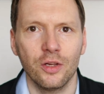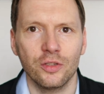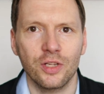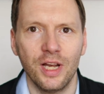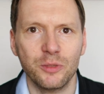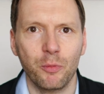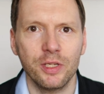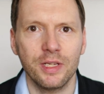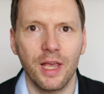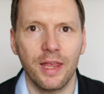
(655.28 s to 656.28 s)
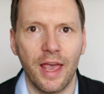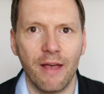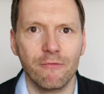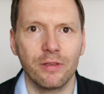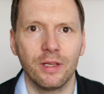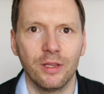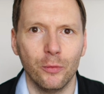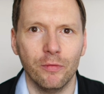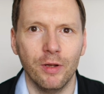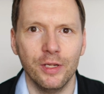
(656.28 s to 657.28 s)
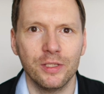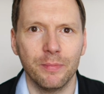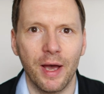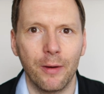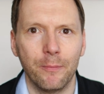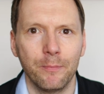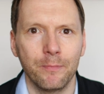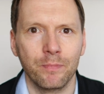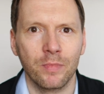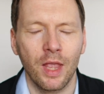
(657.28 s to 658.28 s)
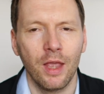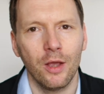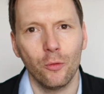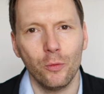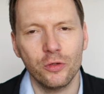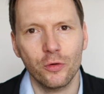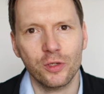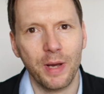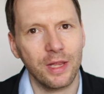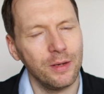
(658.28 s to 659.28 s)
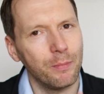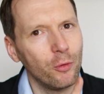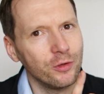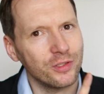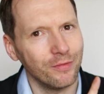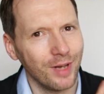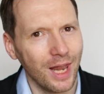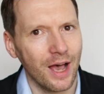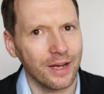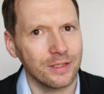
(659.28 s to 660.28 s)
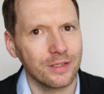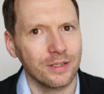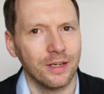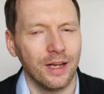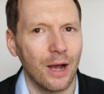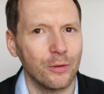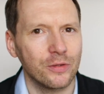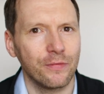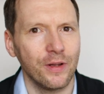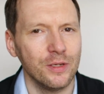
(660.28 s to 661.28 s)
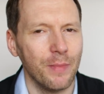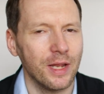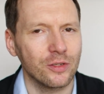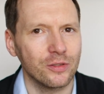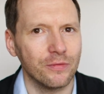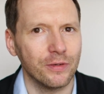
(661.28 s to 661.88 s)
So let's bring together everything that we've learned about. We talked about the importance of light and how it's fundamental to